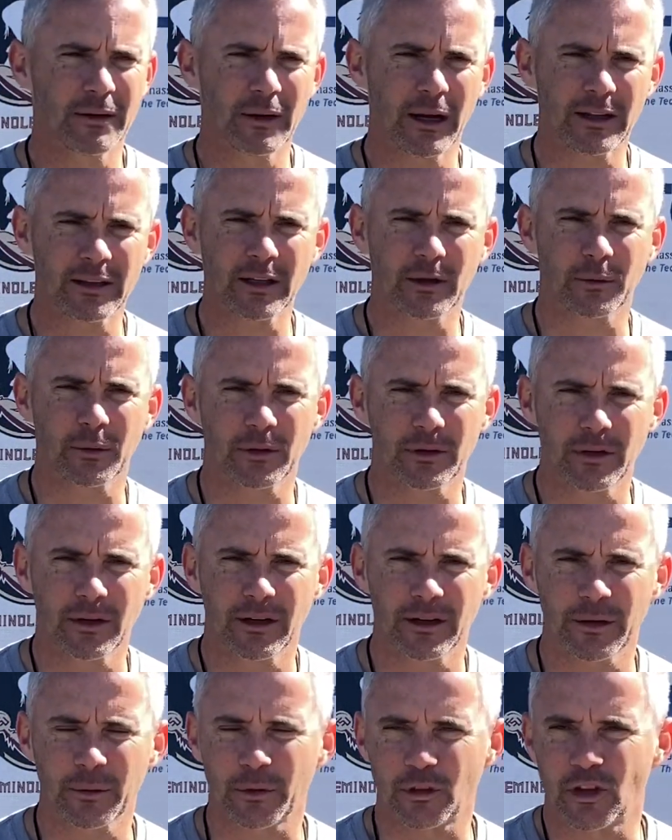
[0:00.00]
I think
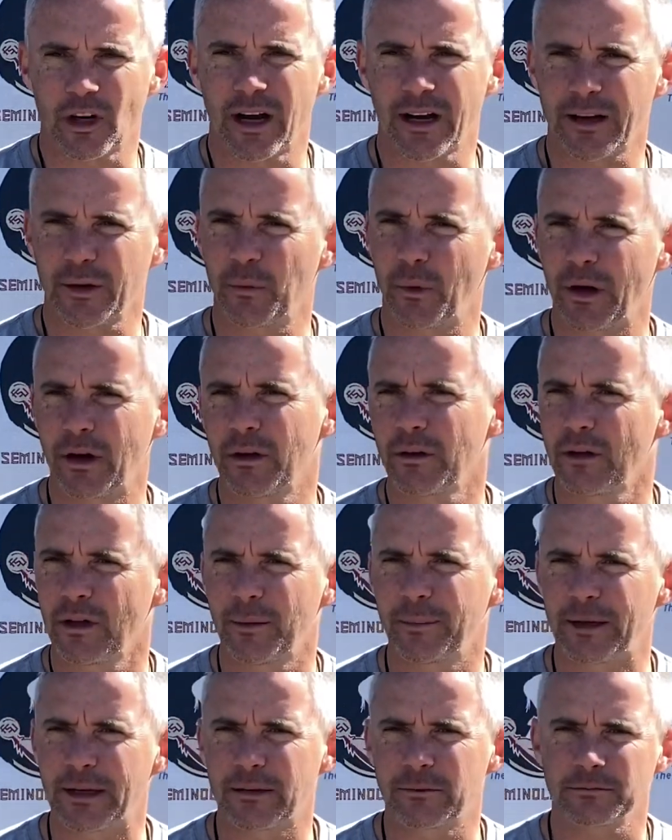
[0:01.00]
we're tracking well. I
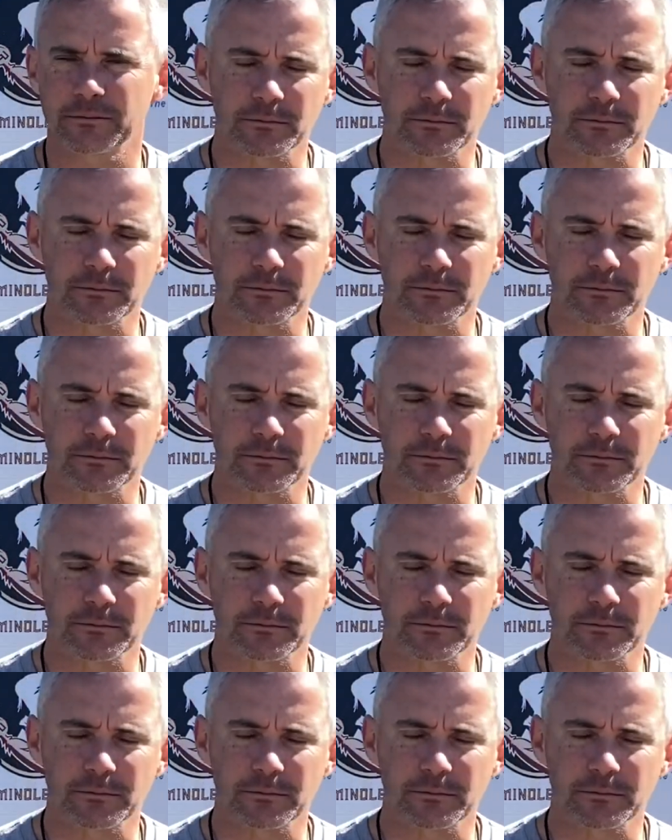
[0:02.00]
mean,